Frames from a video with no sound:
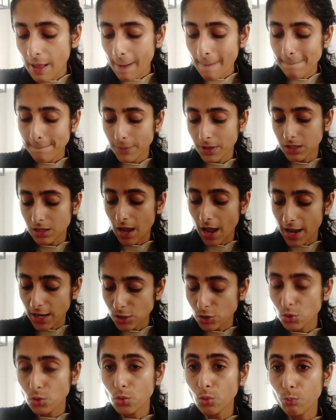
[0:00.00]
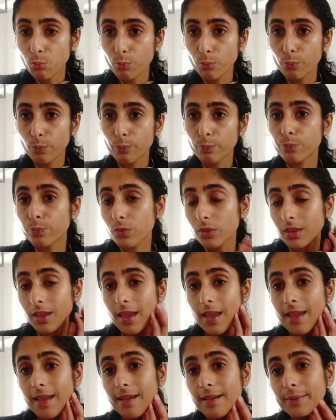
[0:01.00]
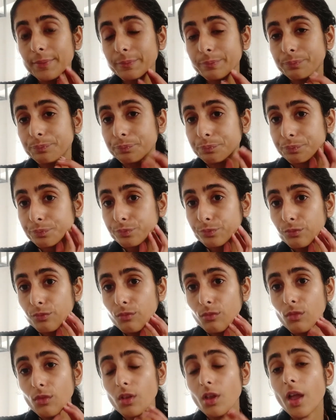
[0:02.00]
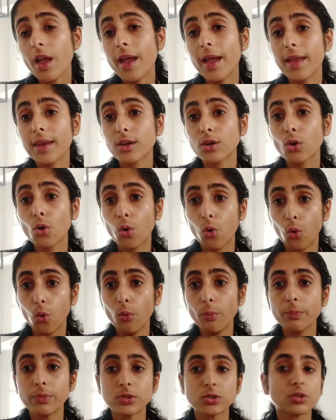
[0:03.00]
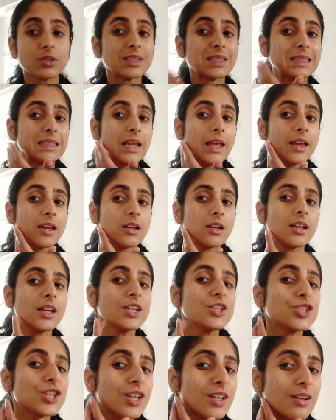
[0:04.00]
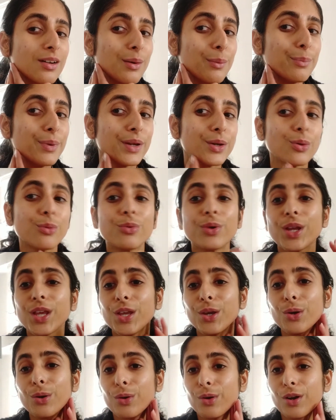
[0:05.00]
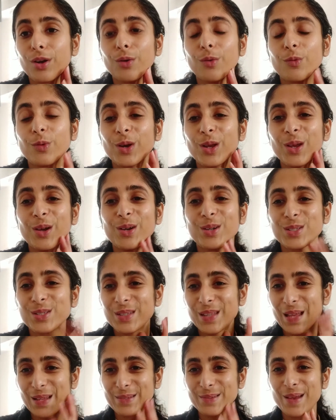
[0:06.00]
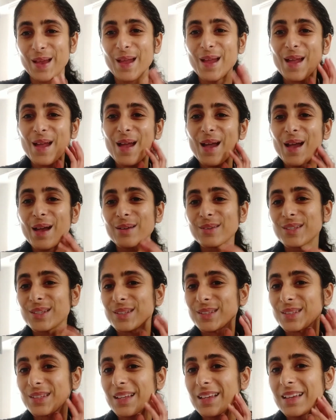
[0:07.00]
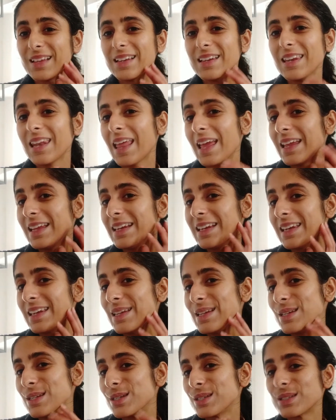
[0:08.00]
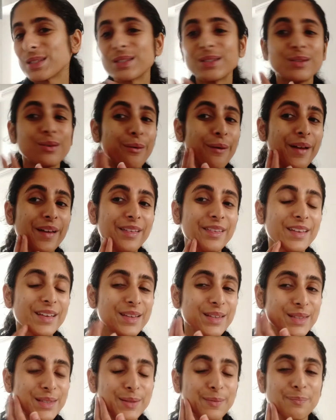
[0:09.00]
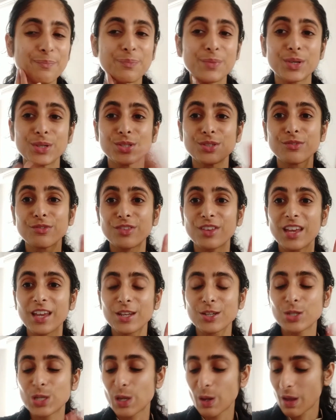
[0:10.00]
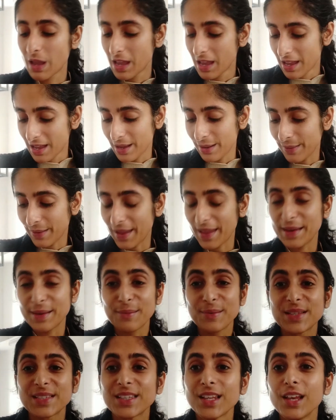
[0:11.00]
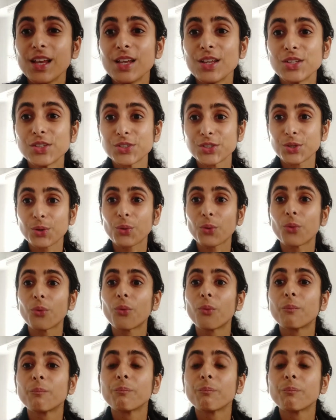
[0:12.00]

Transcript: But I do think and hope, it's like itching a bit over here and over here, so that's why I was lightly just doing this because of the itch. Okay, anyways, so